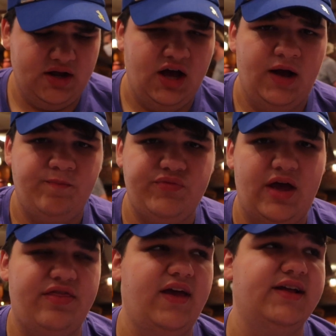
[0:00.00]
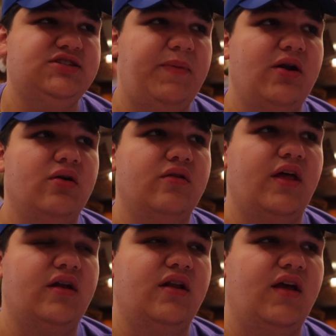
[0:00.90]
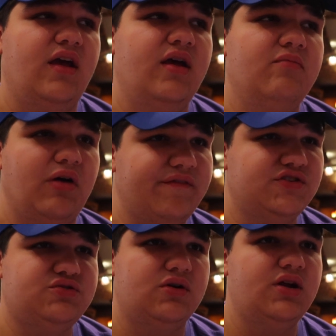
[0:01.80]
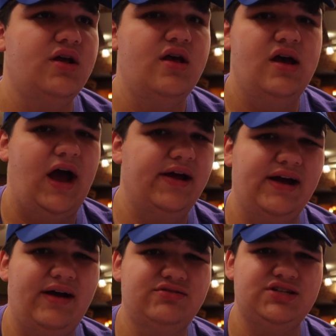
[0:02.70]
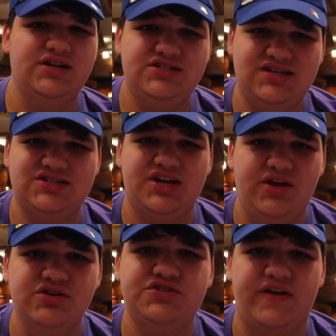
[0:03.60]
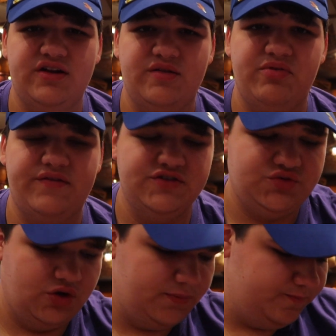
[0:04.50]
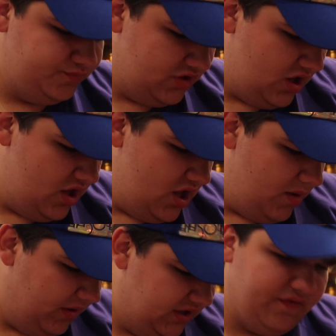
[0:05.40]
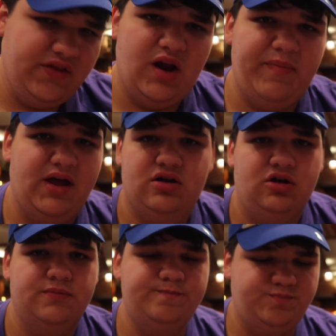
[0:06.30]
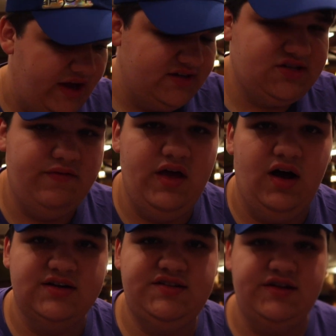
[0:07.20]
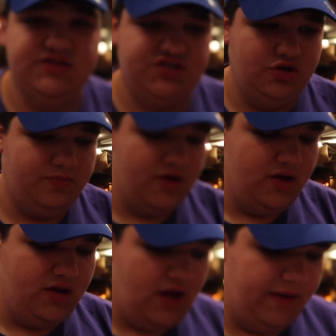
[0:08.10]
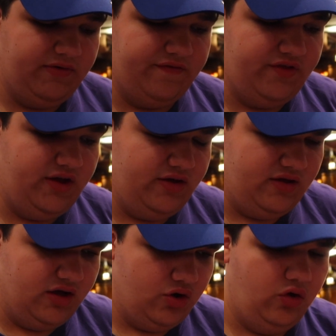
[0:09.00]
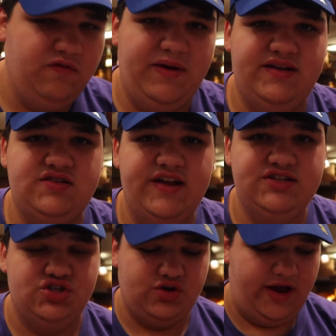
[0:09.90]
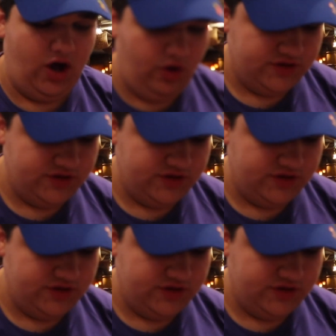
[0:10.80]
I think it's better than the breakfast one. I wasn't such a huge fan on the breakfast one, but definitely not bad at all. I got some of the oxtail soup. I'm definitely, the goal of mine today is to try all